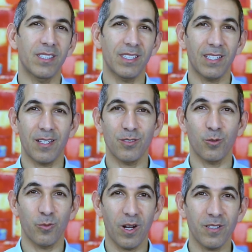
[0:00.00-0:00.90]
It allows
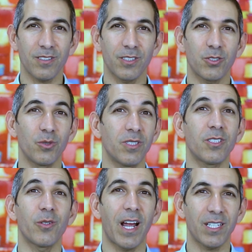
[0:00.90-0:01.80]
your browser to
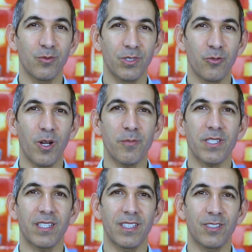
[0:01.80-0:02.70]
interact with the
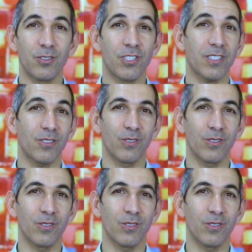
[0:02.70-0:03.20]
website that you just